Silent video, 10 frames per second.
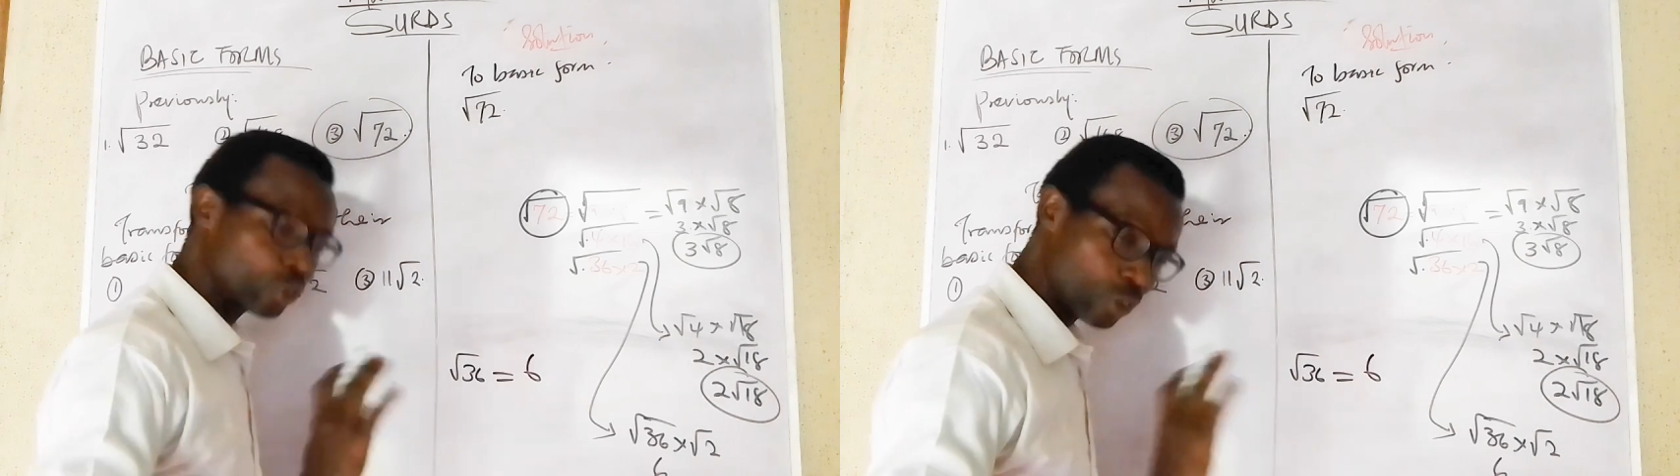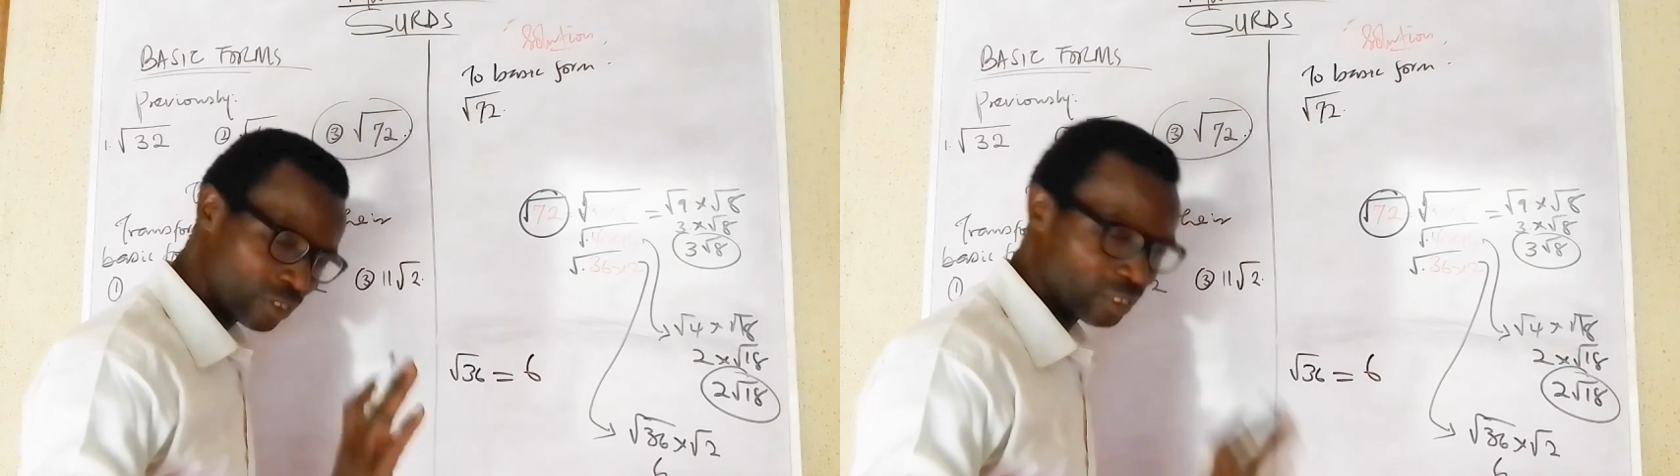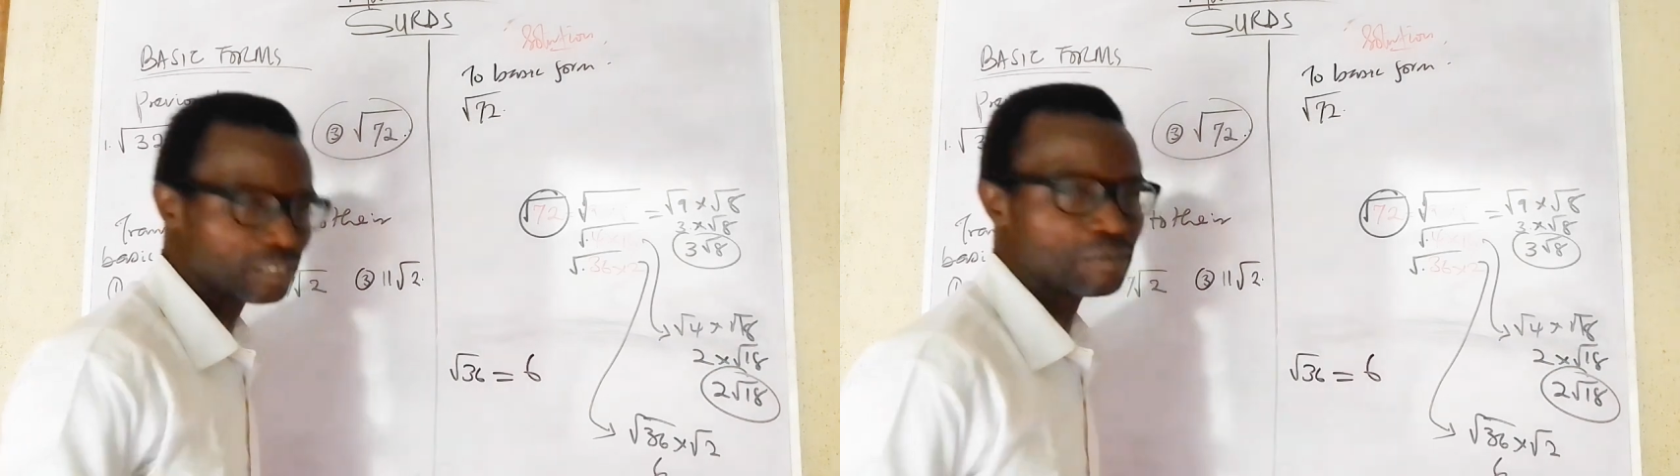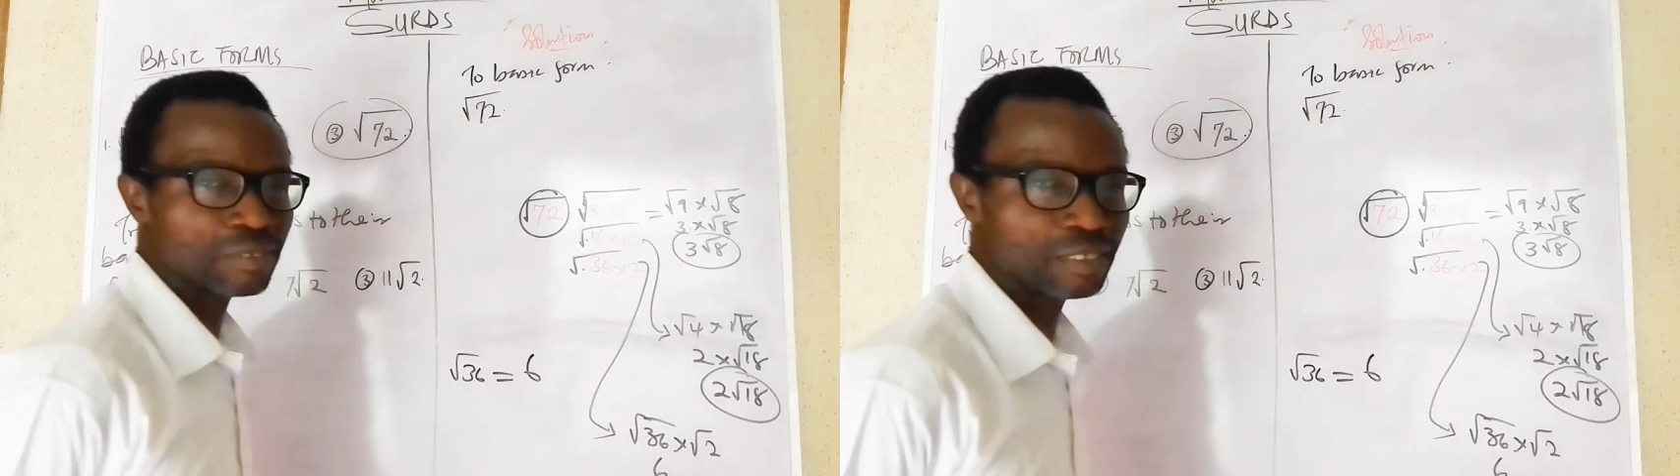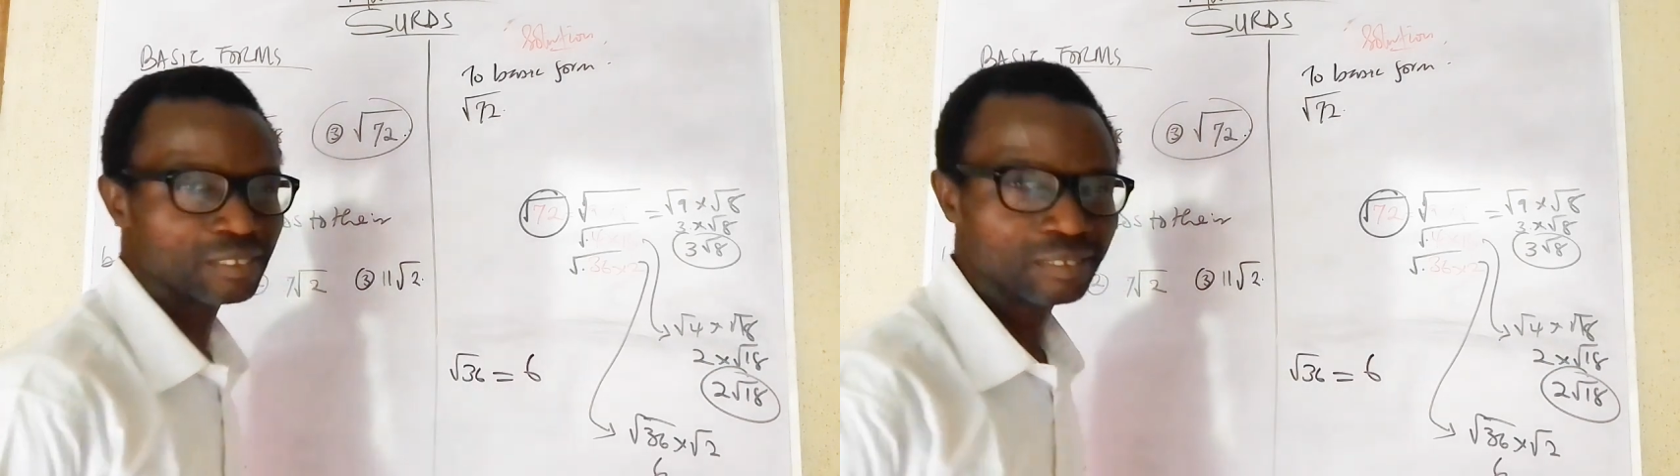Just the same
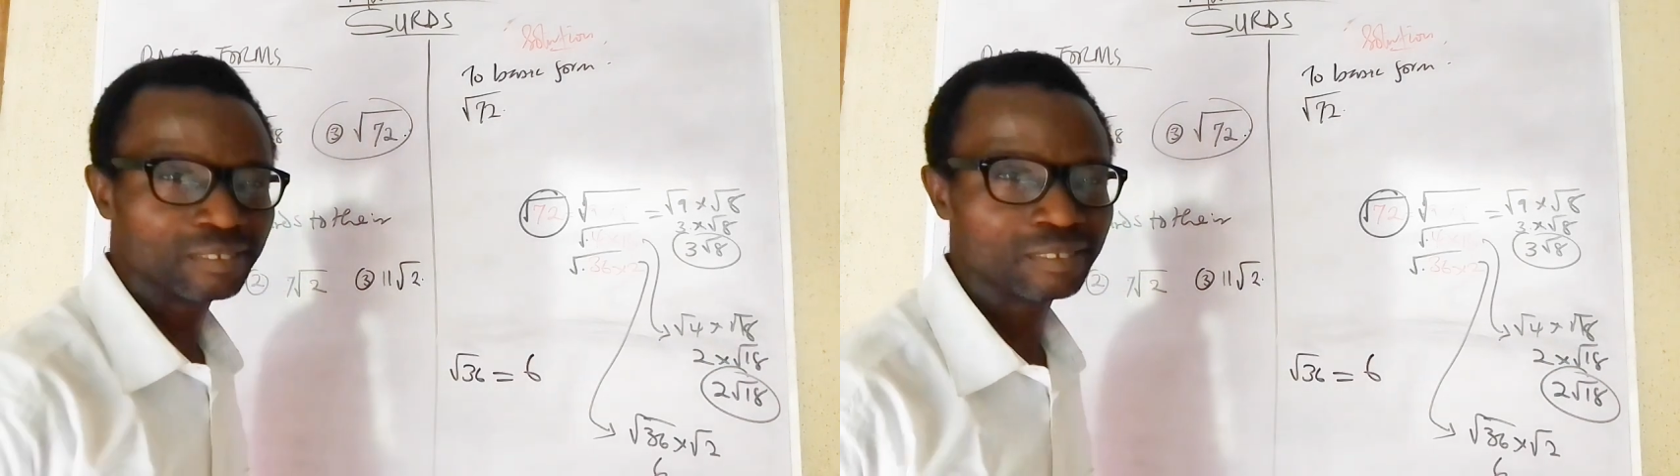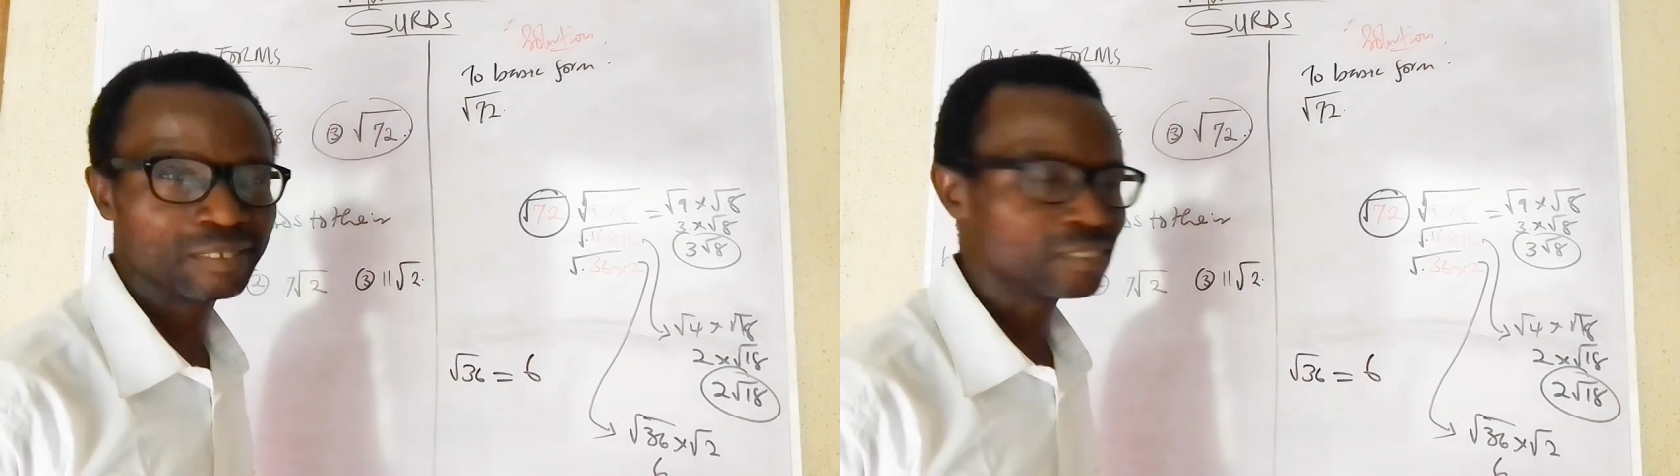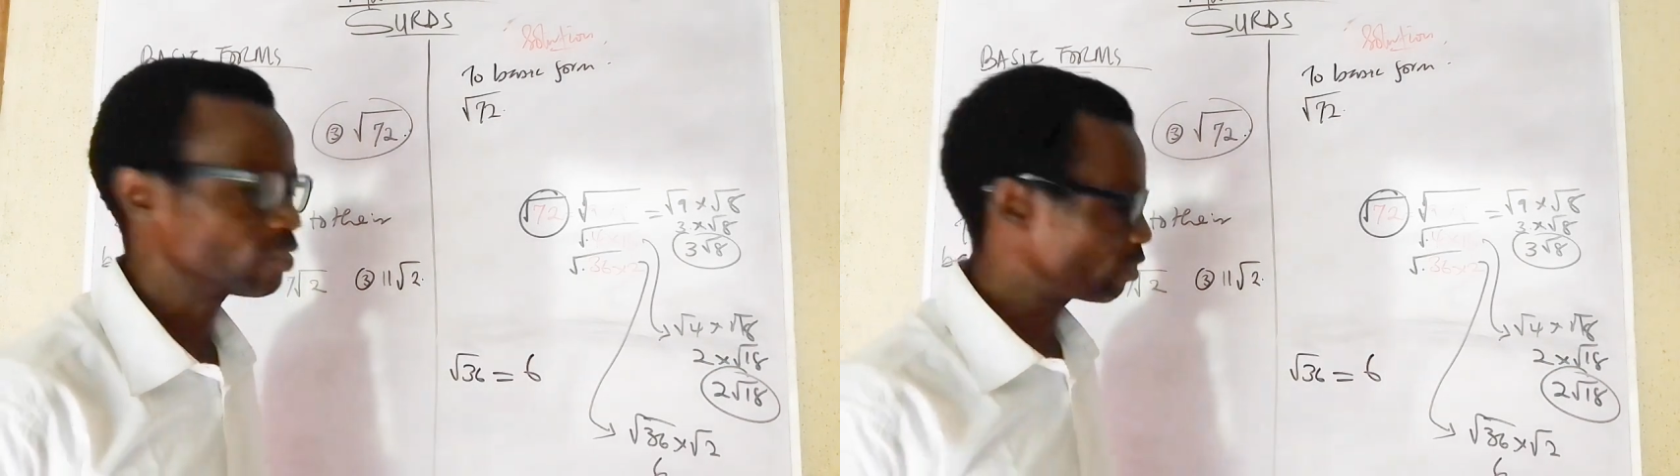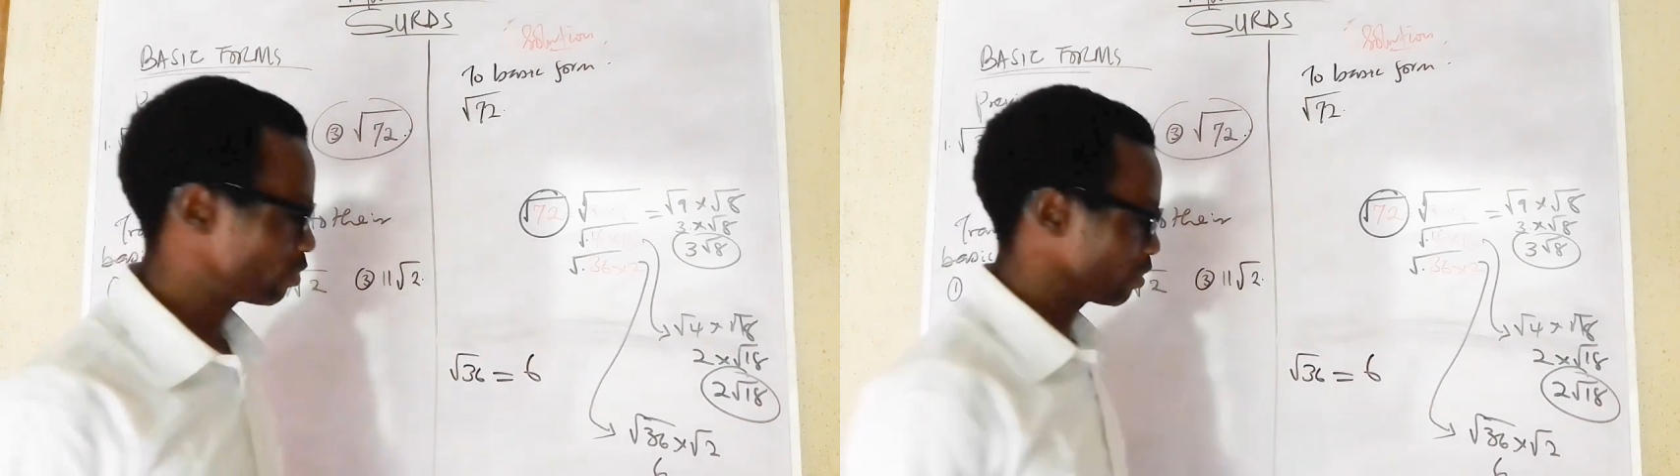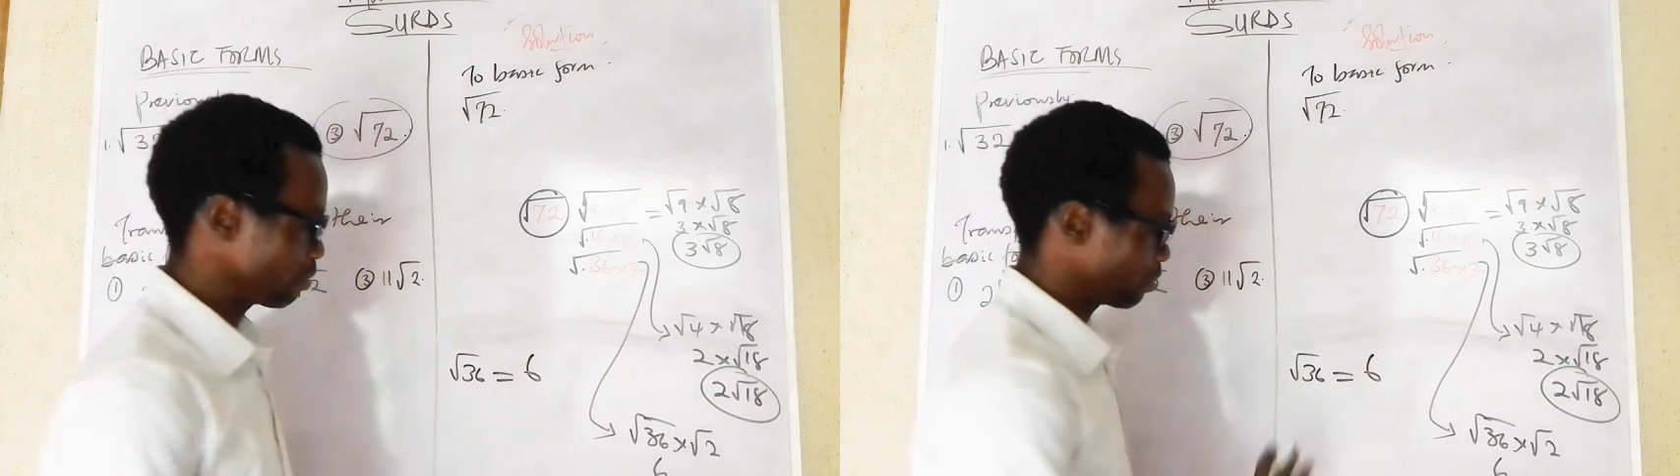thing. Just
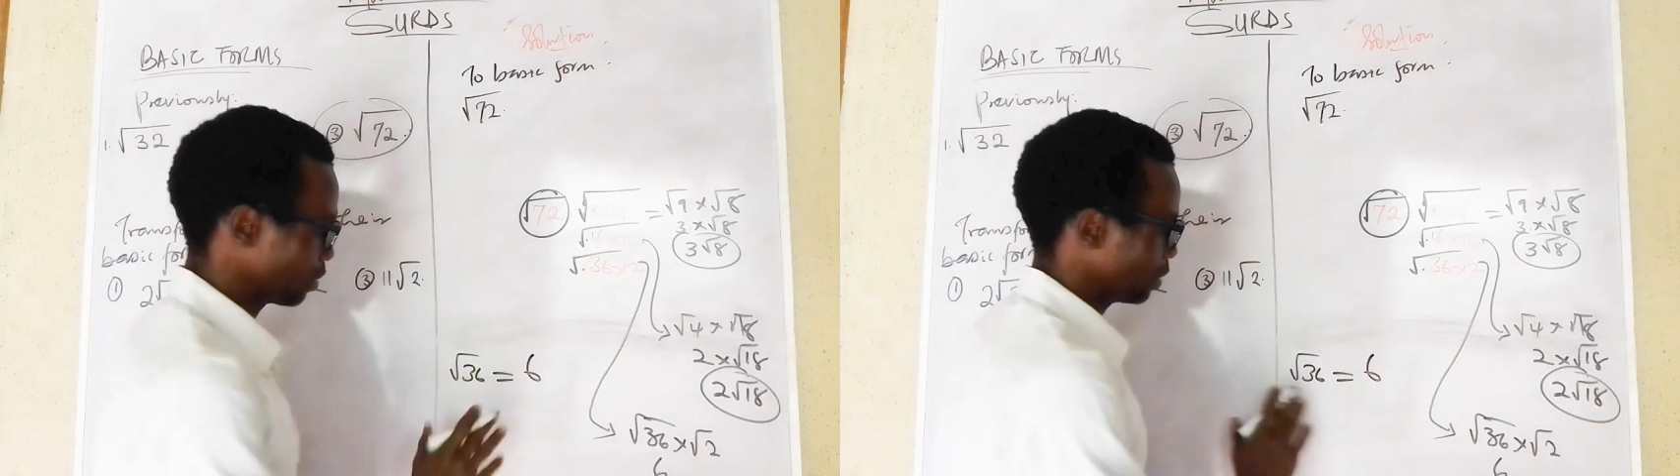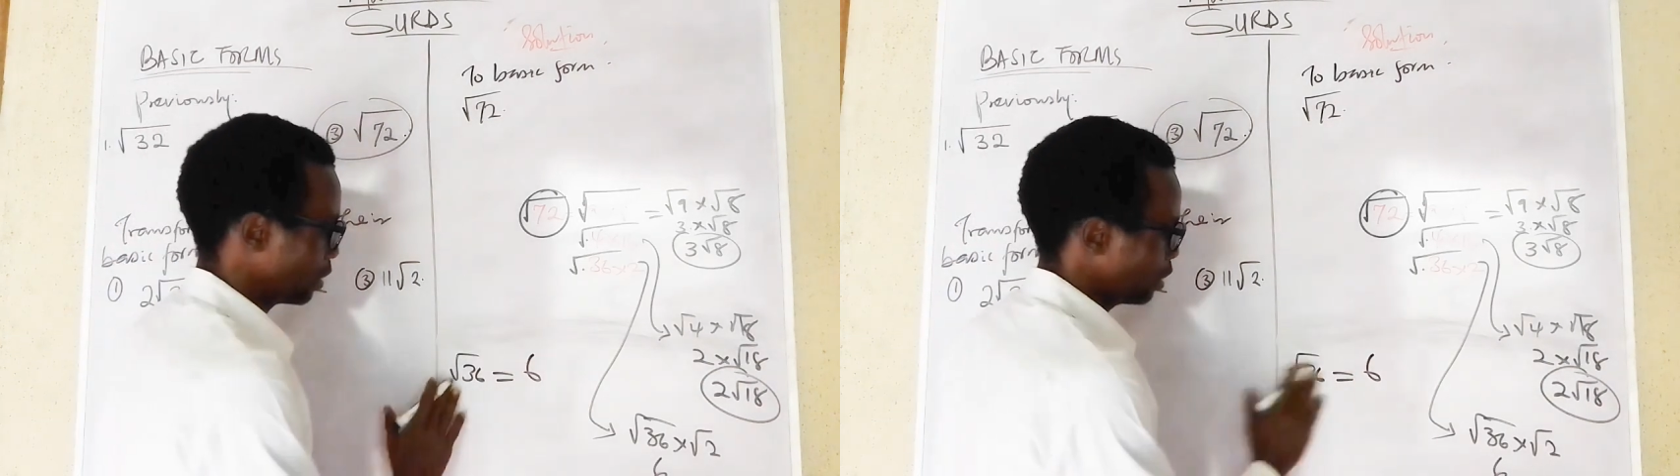the same thing.